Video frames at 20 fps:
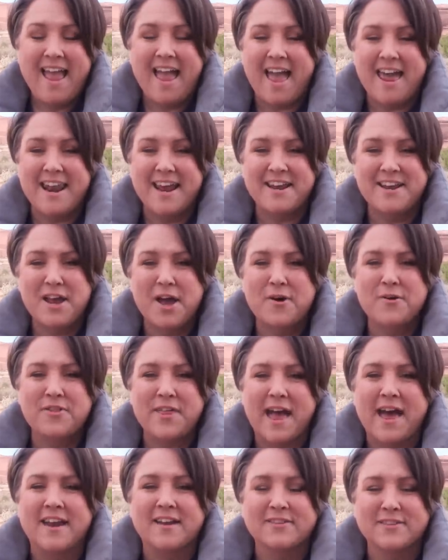and I know
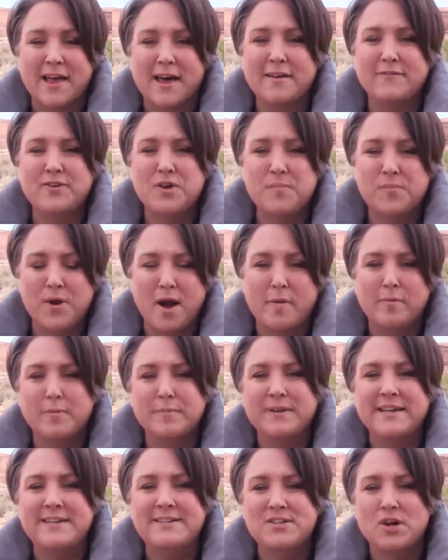that a lot of you
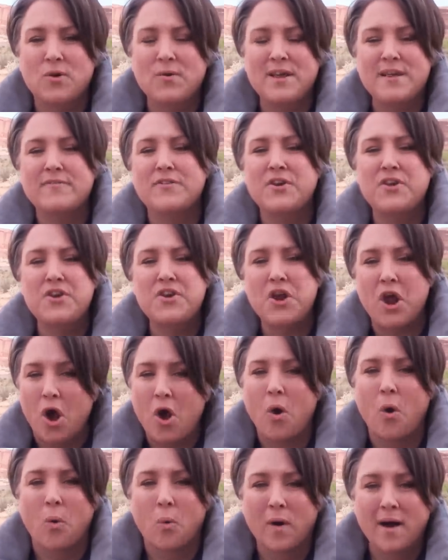probably don't even
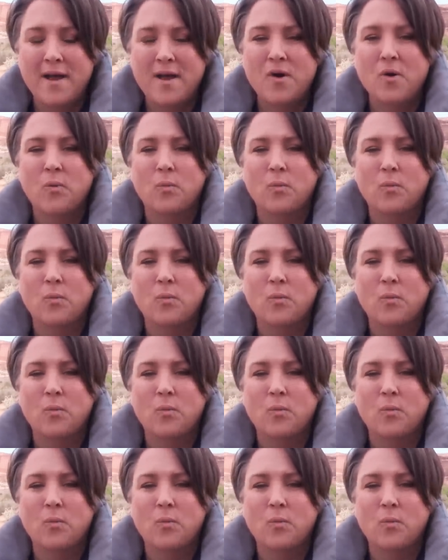know